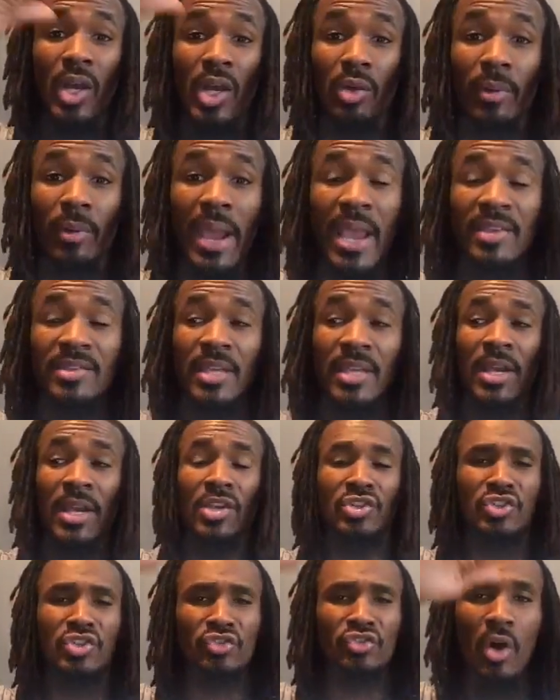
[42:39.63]
grace,
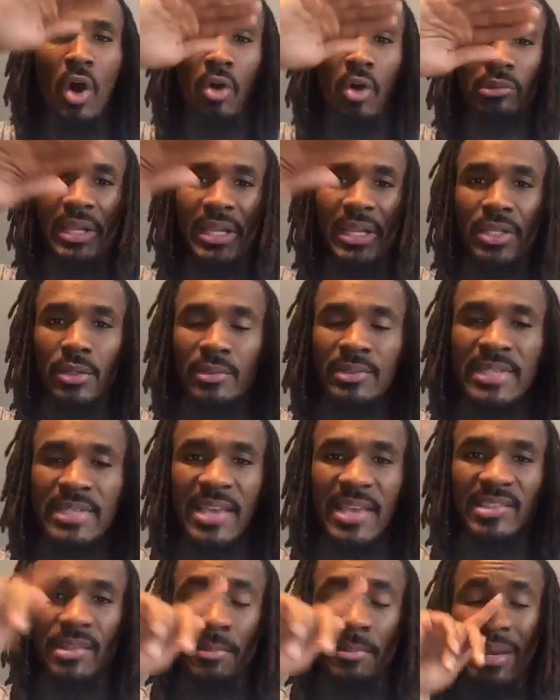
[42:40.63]
strongly New
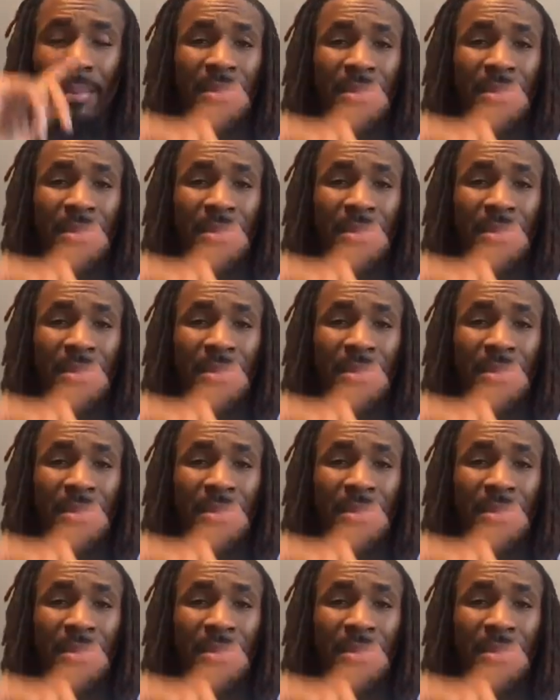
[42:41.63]
Testament.